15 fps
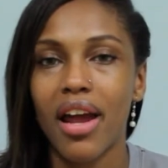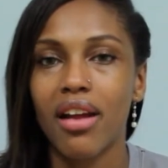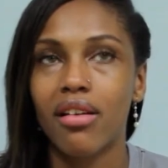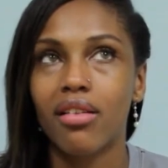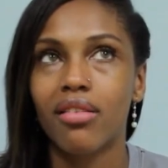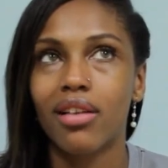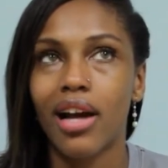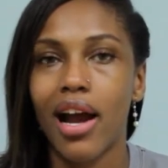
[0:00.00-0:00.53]
that are
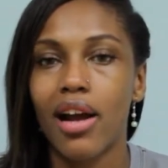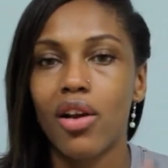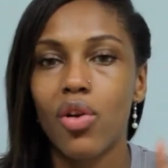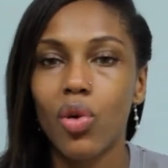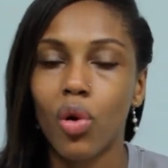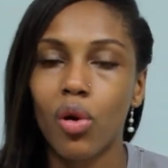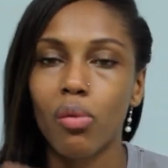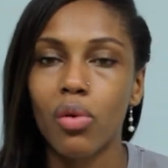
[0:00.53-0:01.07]
like kind
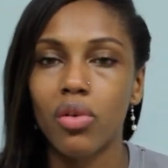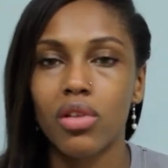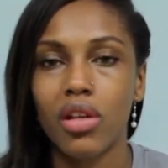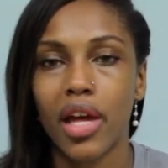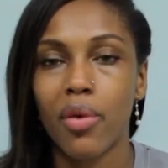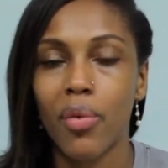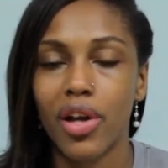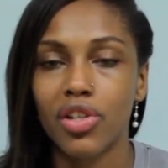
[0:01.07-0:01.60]
of normal
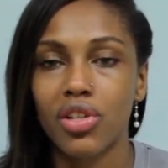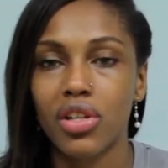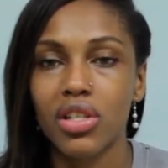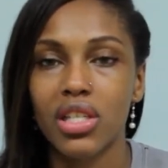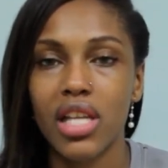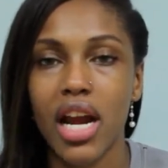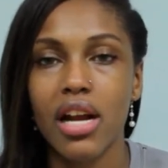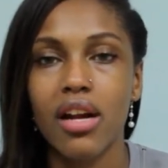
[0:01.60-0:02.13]
to like
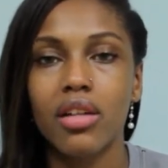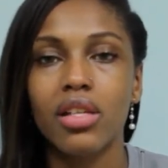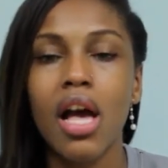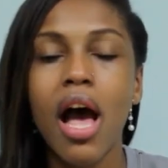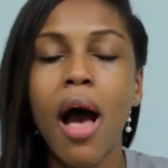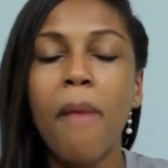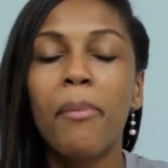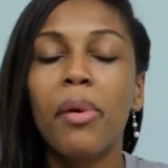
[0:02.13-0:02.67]
Western
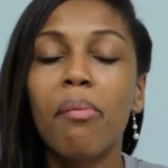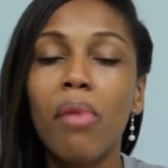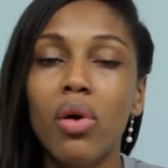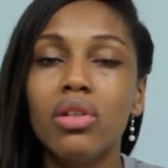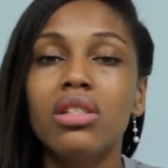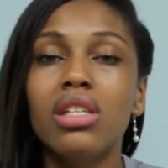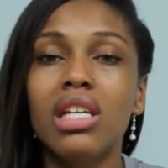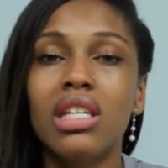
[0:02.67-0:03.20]
standards, but
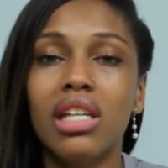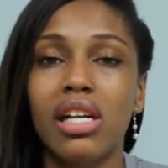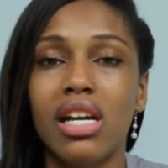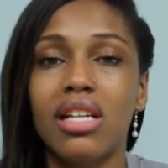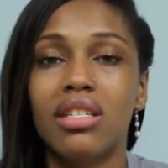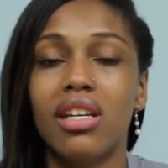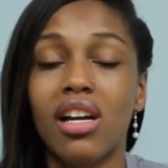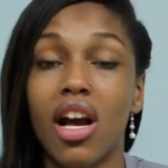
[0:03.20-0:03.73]
mostly
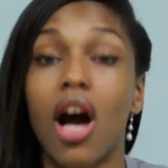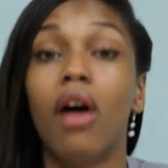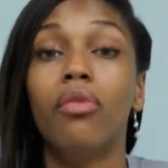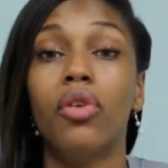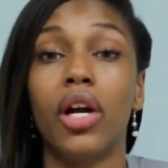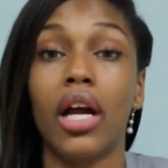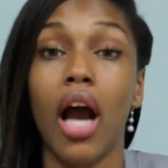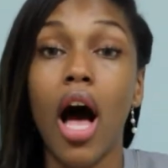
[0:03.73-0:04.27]
they're into
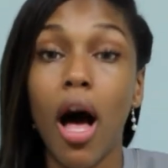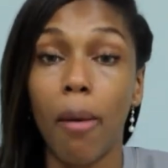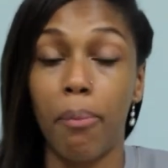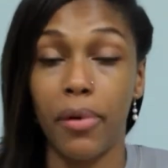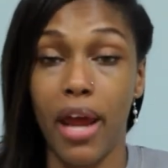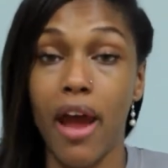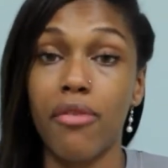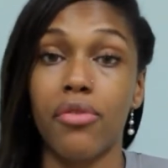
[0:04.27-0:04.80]
covering
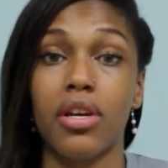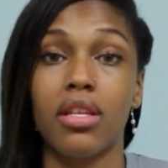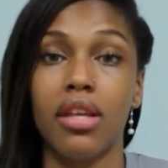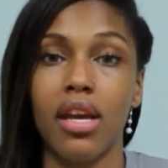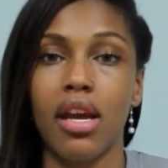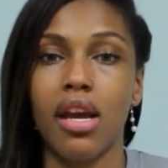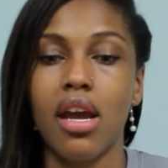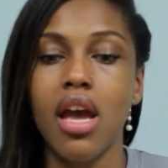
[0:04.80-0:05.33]
up
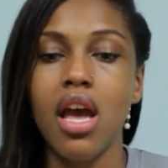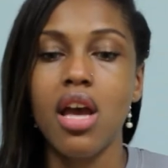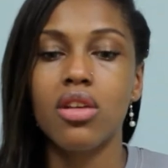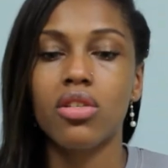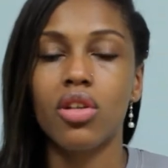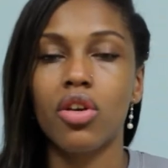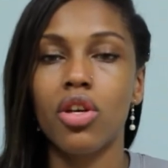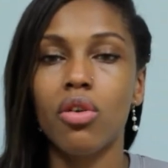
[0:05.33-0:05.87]
everything.
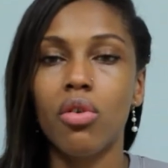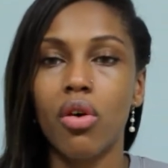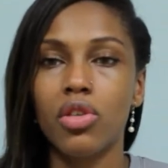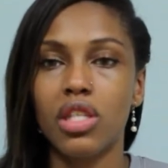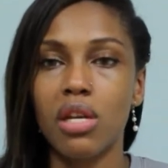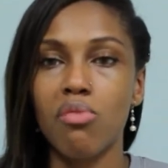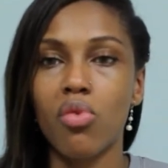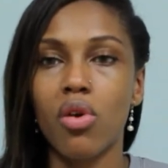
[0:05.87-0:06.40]
So you
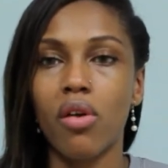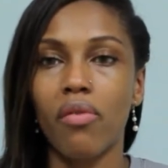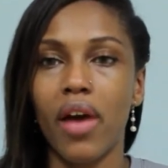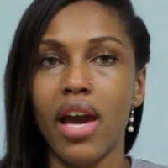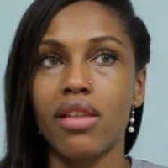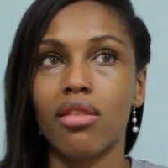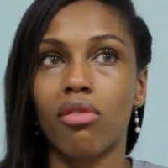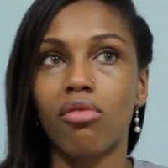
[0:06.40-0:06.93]
will see more
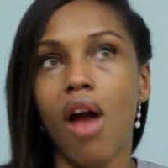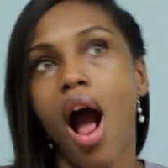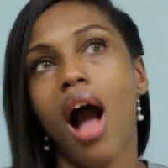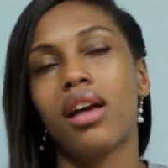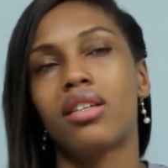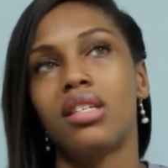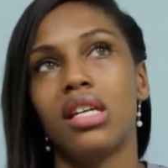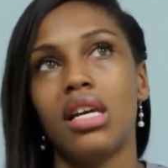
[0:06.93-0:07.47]
of like the
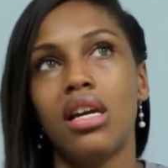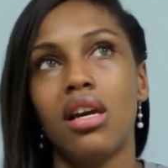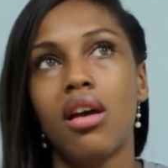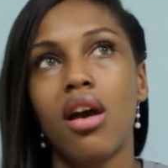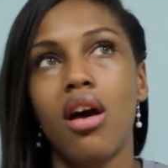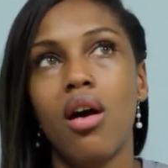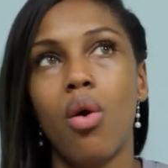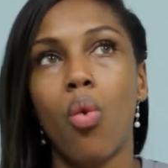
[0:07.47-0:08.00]

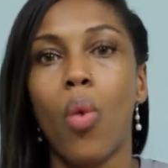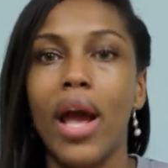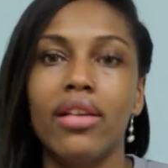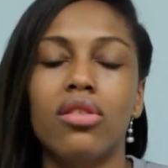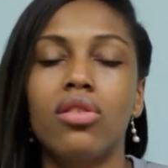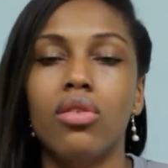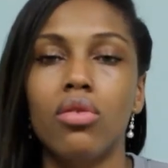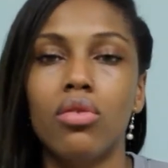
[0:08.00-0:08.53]
Roxy
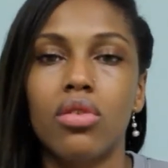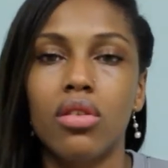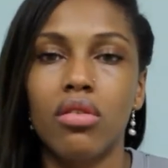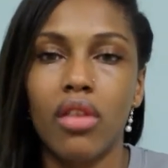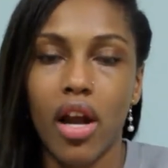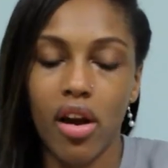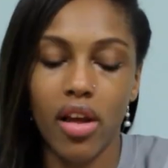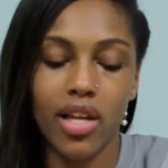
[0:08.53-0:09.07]

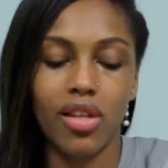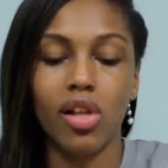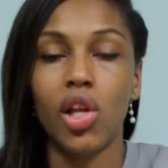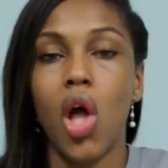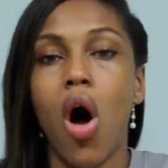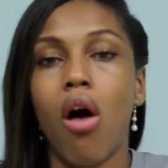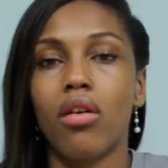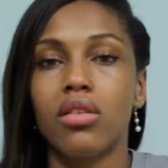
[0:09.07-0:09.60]
wetsuits that are like
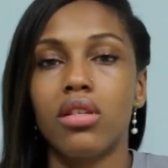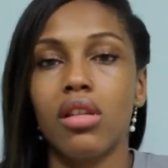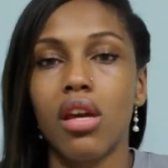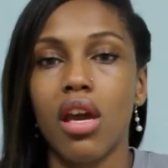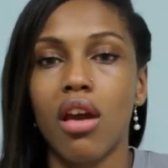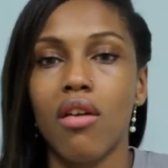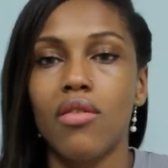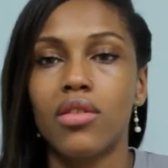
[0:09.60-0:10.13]
the long
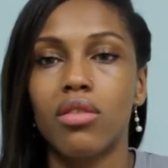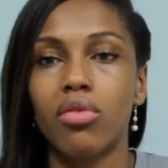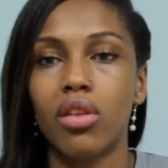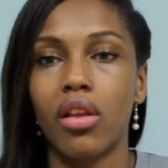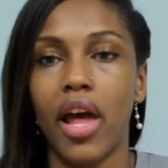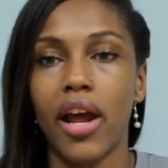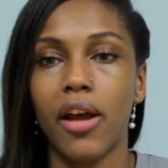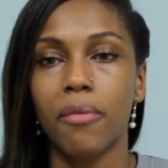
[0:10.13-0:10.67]
sleeves
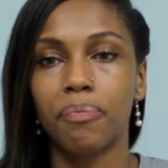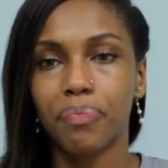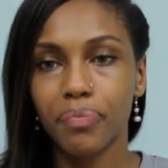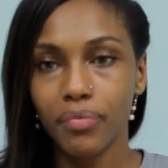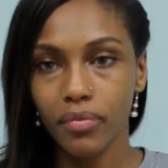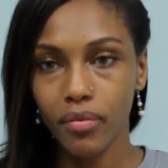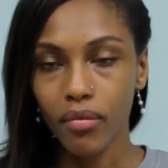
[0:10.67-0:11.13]
with the, like,